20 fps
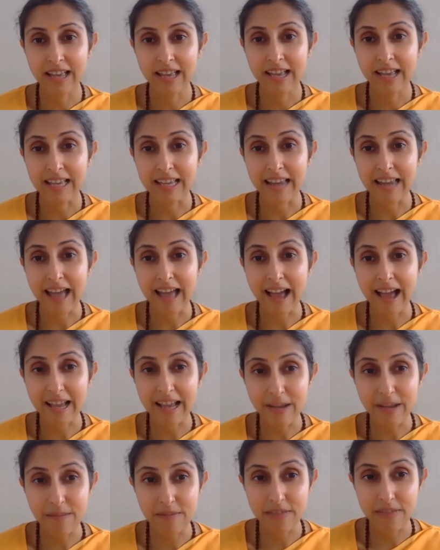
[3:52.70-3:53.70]
And I
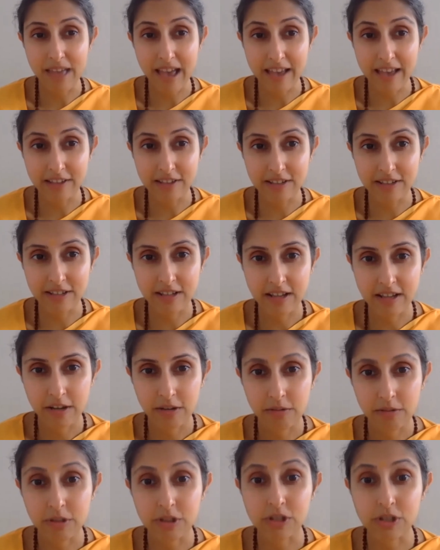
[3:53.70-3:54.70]
am that
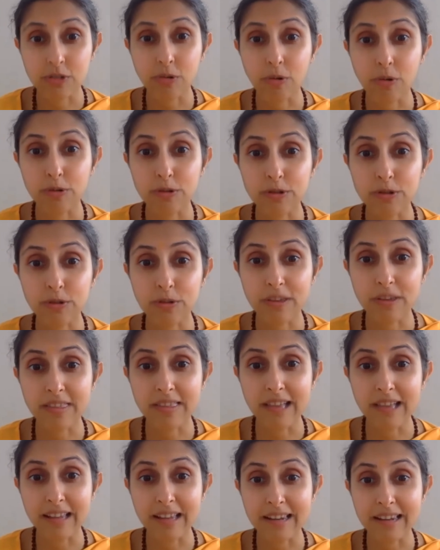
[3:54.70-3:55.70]
which is also in
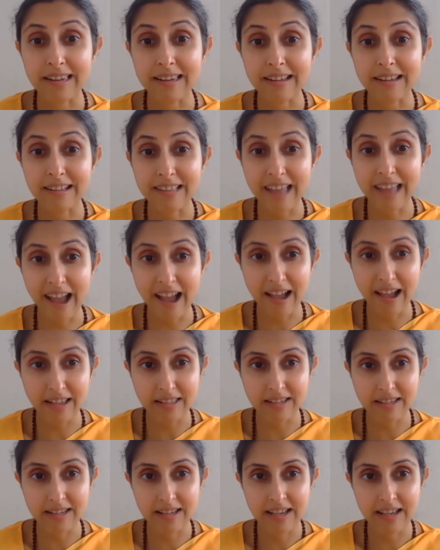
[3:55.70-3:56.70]
that little
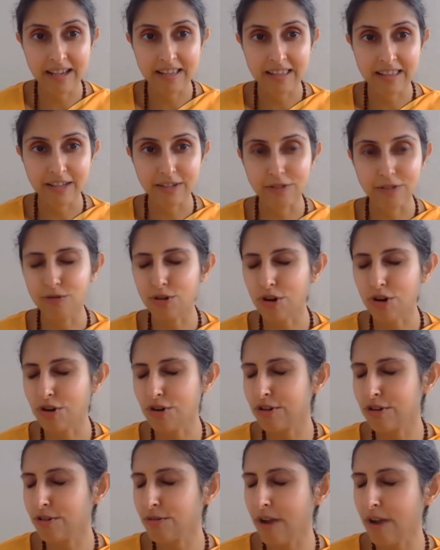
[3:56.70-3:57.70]
cat that you
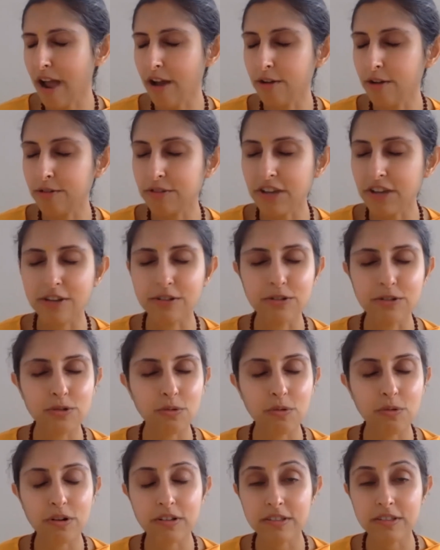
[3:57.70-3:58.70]
turned around and twirled